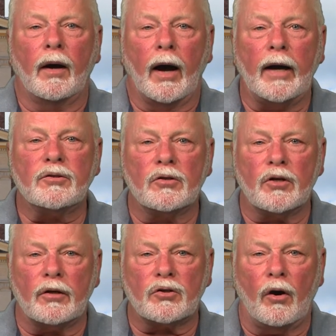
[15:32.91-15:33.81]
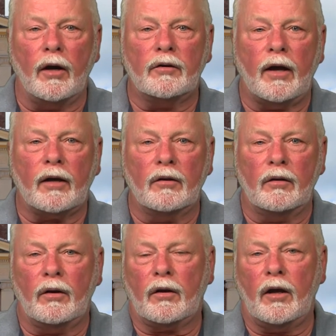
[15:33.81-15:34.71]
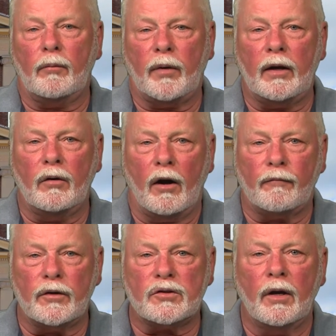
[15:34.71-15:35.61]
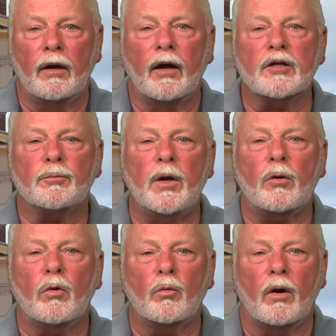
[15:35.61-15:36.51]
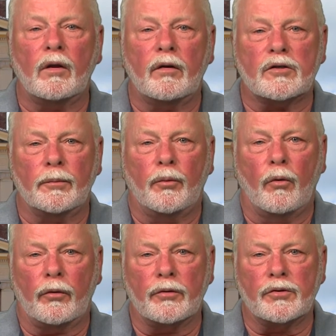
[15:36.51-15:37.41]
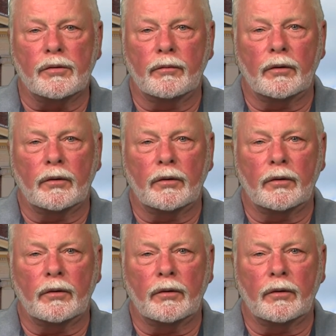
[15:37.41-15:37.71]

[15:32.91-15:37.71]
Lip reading: I suggest contacting their campaign office and speak with one of their supporters.